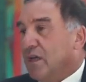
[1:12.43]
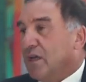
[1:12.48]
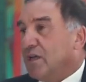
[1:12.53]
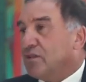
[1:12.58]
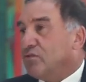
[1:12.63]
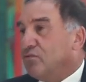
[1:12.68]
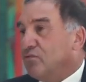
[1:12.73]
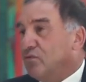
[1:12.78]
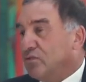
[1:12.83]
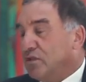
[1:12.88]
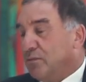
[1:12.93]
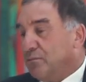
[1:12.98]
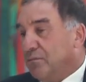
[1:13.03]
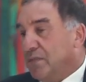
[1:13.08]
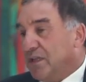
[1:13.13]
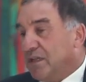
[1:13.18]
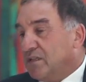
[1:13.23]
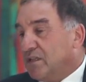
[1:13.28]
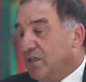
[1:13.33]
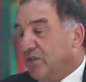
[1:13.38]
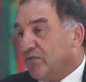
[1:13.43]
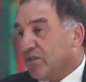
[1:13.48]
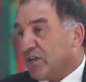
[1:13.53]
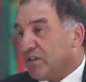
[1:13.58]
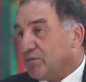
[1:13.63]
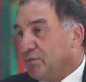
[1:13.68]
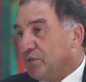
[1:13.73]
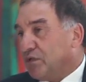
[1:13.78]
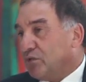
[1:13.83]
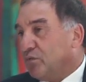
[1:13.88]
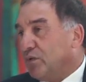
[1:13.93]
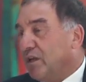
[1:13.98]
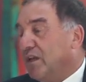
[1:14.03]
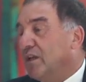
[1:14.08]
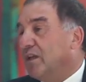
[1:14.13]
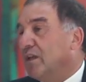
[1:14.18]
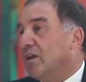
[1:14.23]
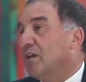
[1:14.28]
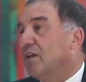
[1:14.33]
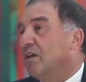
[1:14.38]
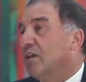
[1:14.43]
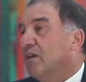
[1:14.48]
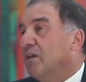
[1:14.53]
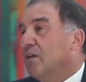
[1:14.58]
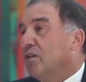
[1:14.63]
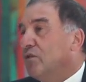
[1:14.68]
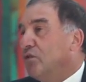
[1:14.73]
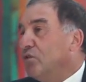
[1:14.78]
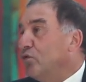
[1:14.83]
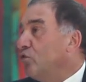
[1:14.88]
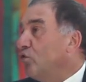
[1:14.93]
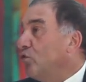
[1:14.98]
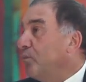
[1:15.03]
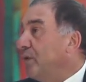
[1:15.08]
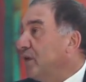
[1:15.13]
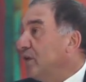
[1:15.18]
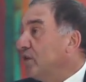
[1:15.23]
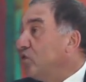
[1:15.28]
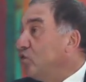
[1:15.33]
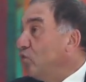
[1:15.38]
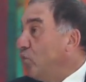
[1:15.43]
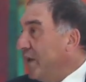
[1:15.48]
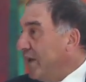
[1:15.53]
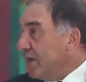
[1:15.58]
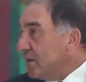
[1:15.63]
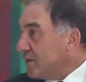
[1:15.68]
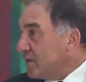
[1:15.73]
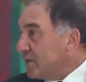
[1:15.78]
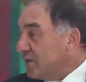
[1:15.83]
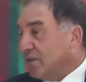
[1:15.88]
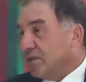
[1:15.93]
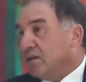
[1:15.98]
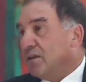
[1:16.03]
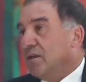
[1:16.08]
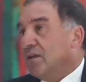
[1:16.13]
As you know, the big difference between Europe and US